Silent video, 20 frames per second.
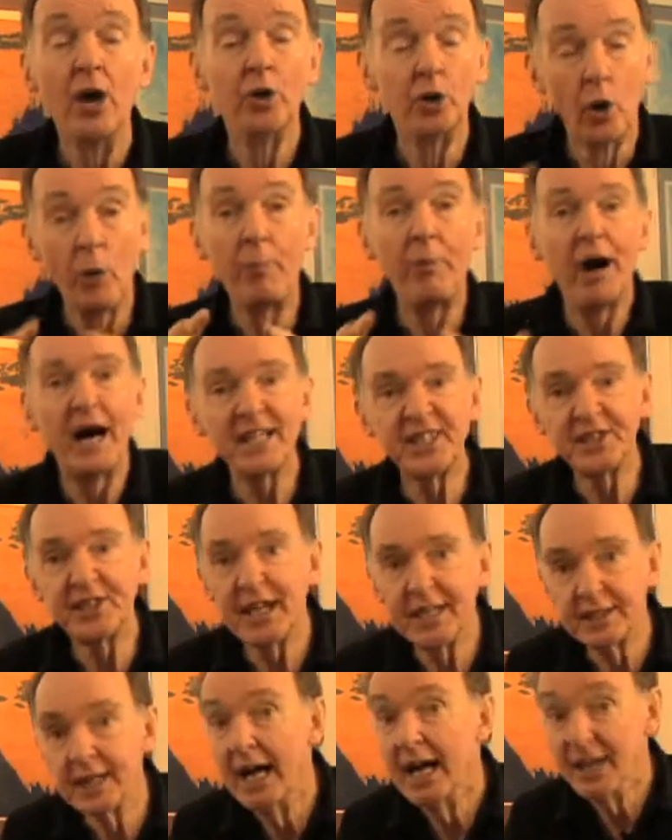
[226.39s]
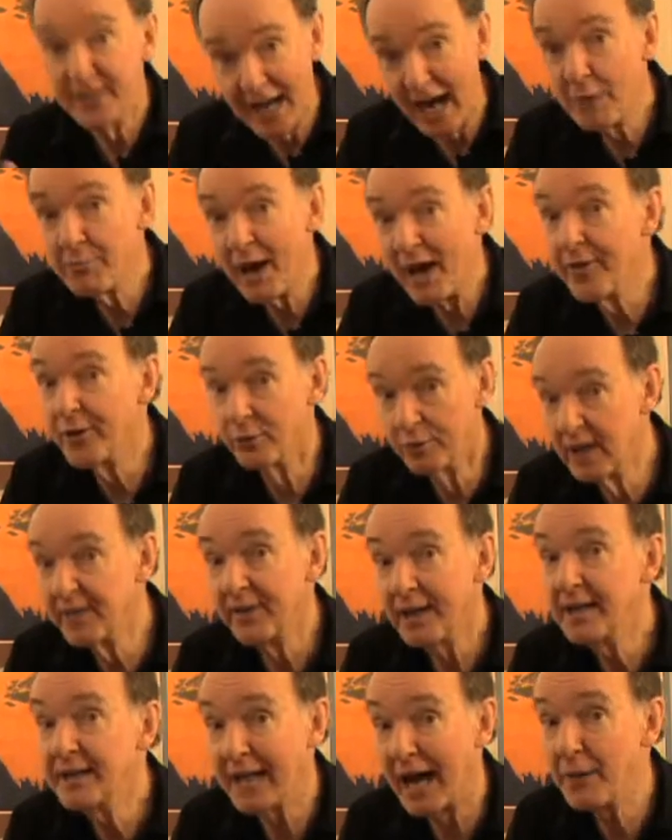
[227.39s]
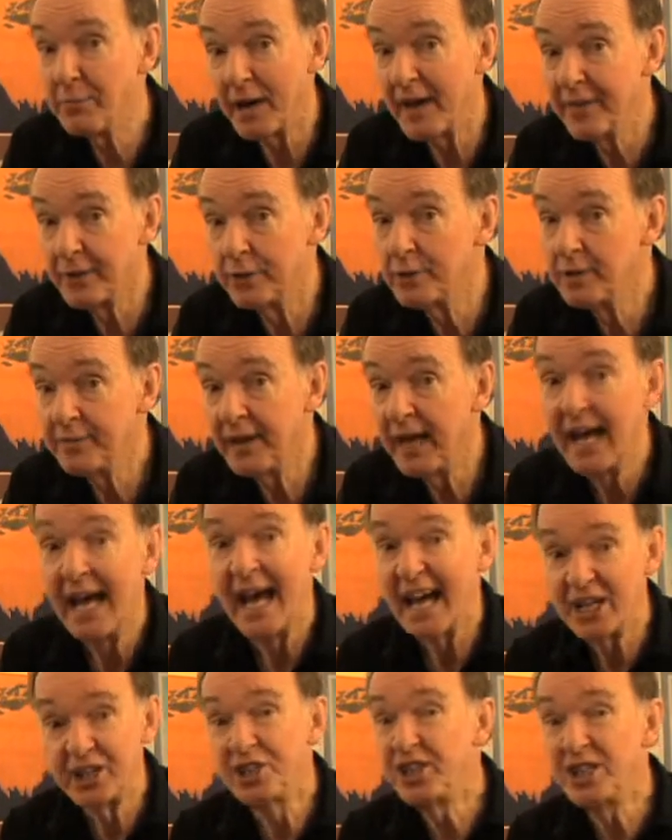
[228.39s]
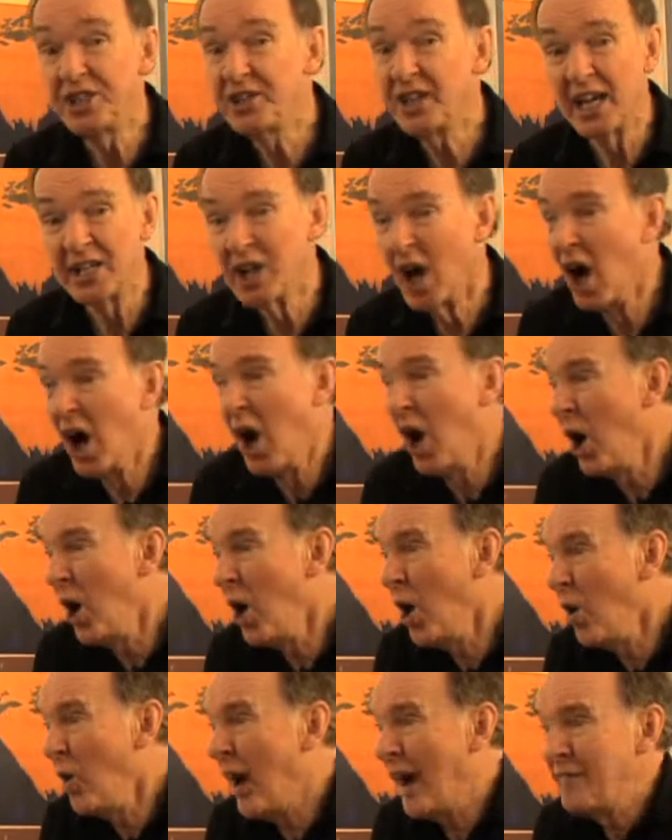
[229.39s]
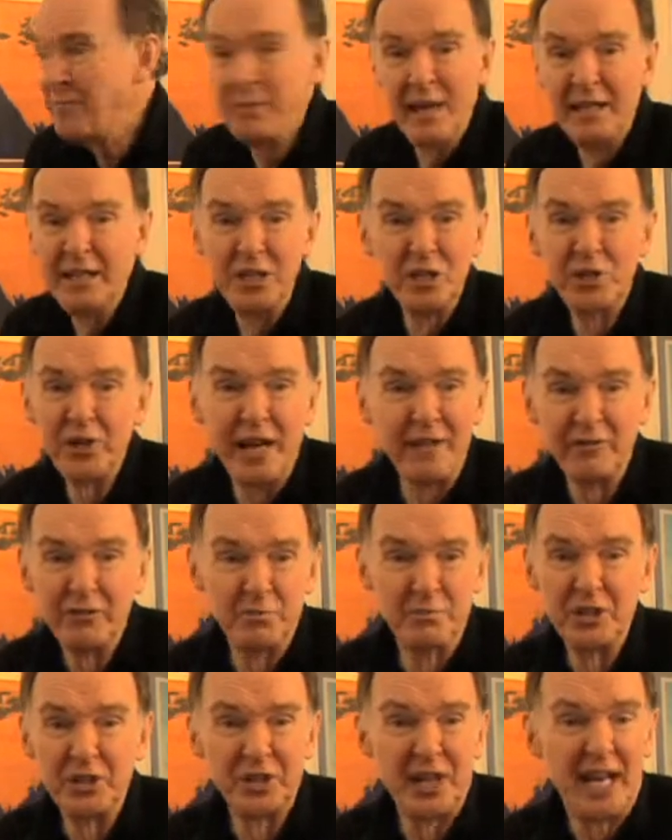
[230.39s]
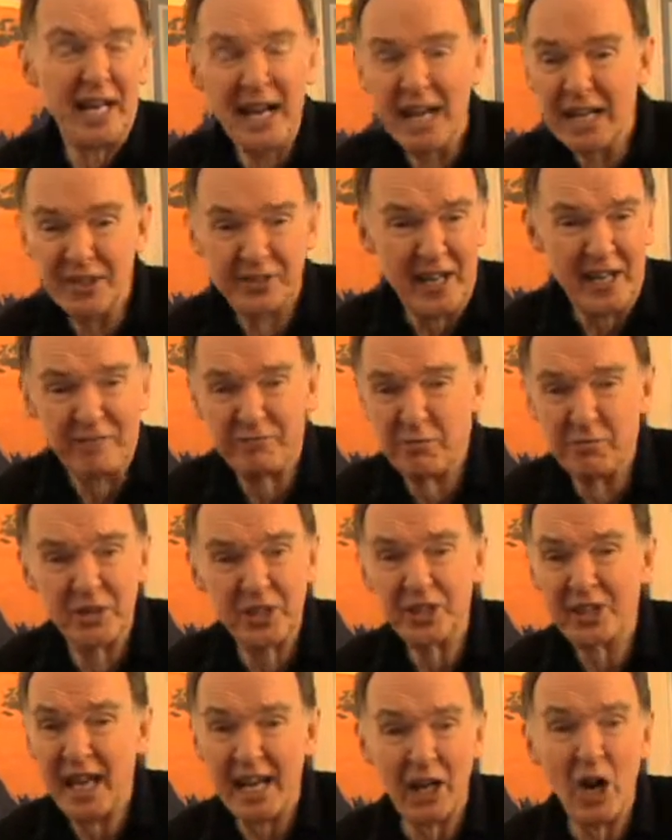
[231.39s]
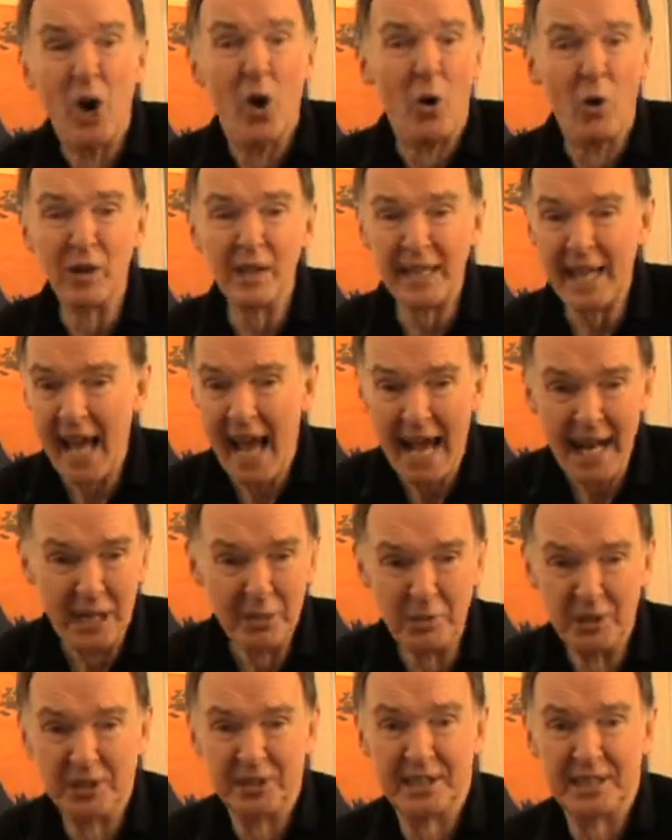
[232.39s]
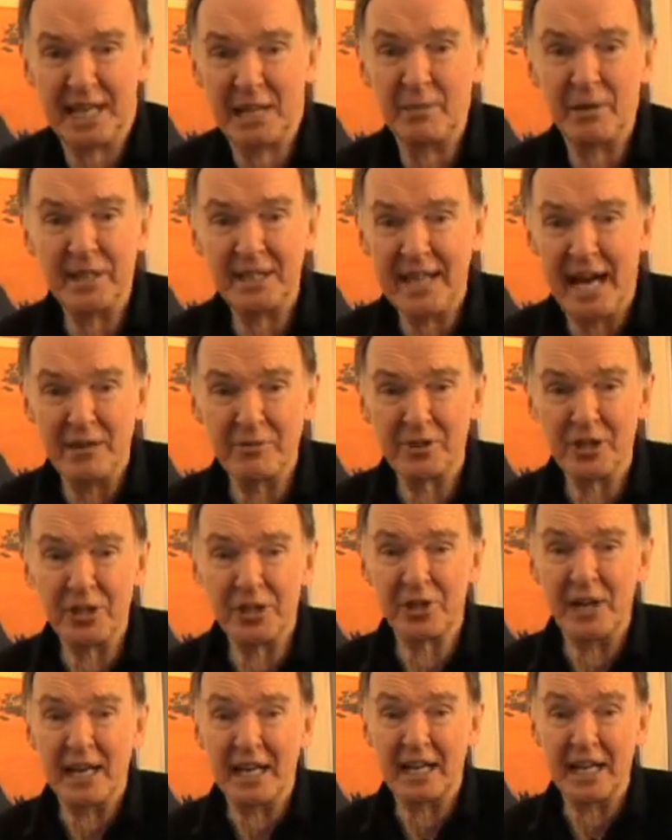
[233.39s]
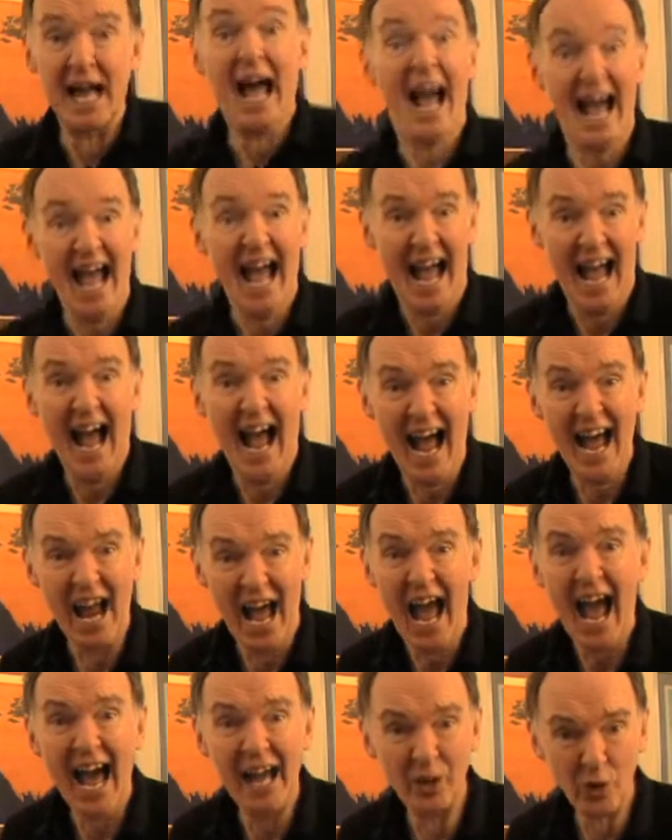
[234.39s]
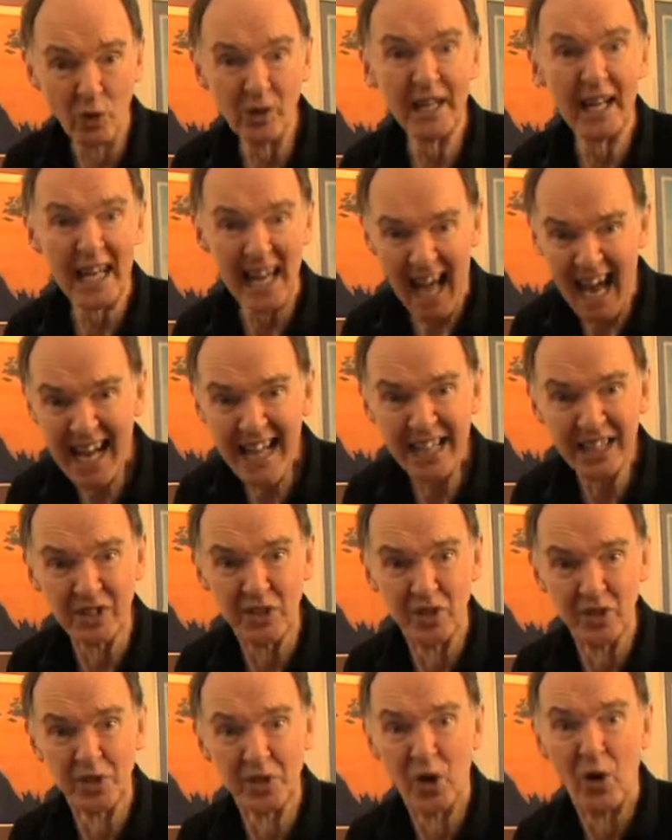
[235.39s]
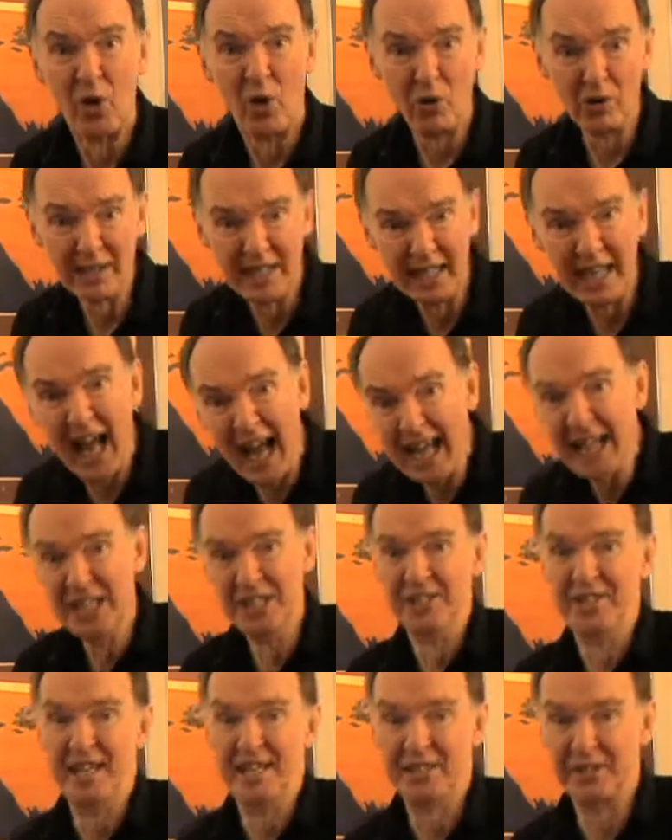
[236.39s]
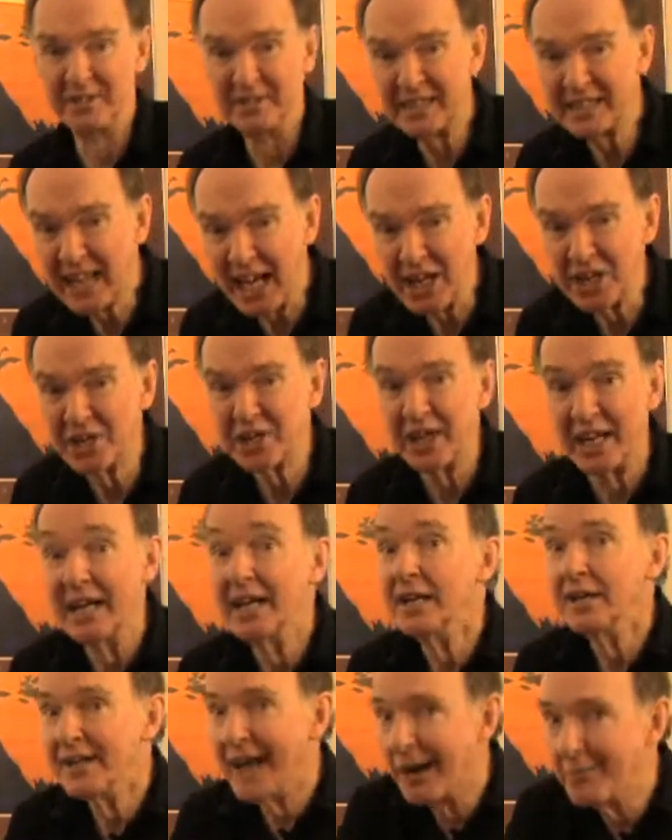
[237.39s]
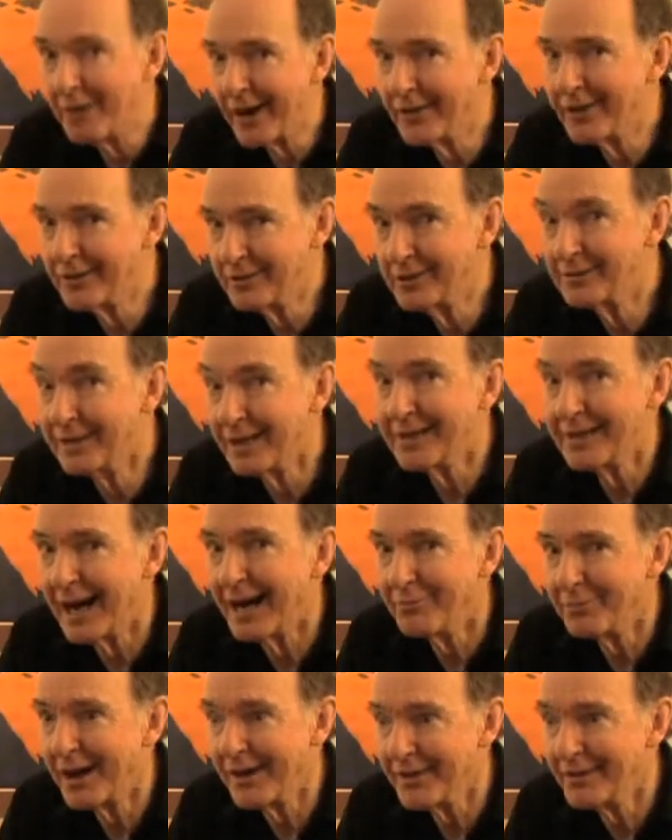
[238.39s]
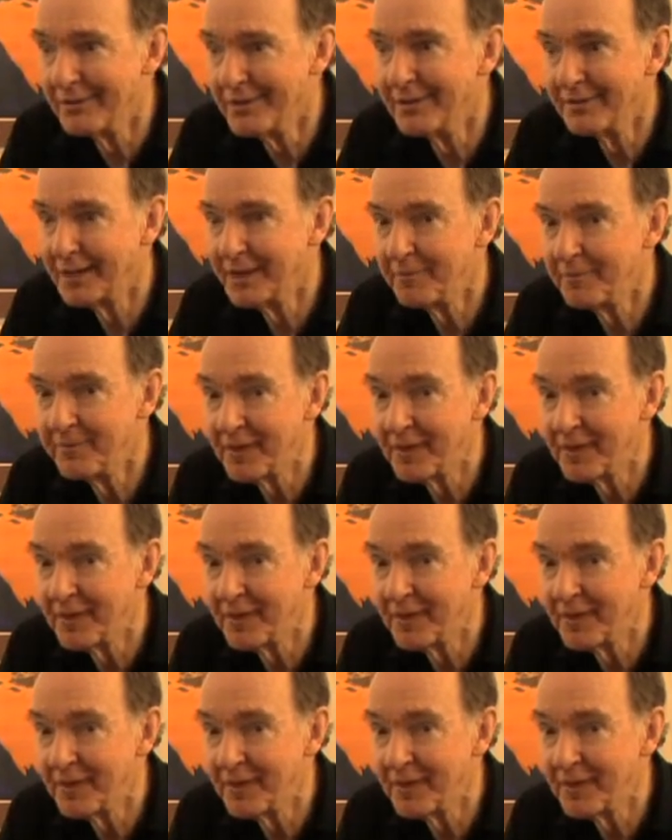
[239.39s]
Your part says, down by the river, down by the river. And she says, oh, I've made a dreadful mistake, dreadful mistake. All the animals are coming down to drink. And all the lions that are in the country. Down by the river, down by the river.